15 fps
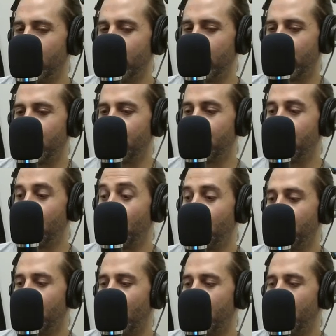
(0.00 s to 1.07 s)
like the
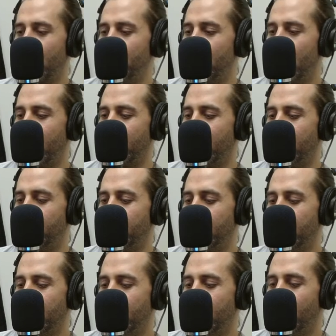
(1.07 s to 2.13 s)
first time I met him
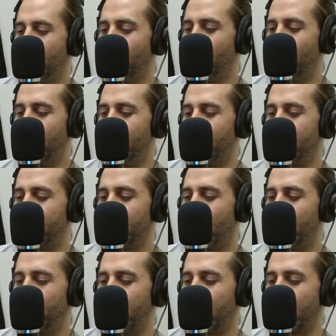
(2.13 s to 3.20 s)
was
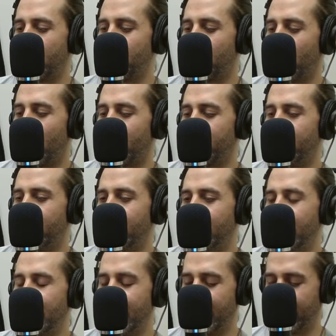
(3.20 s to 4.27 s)
up in like Brockton and
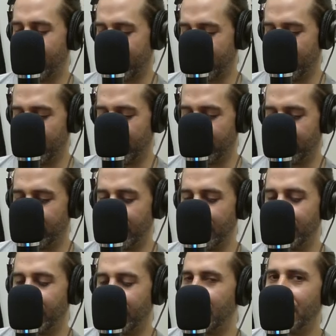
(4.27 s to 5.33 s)
he had like a, a
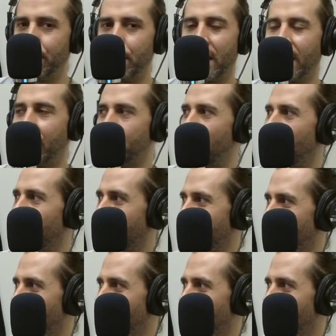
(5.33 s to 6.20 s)
zine that he'd made about like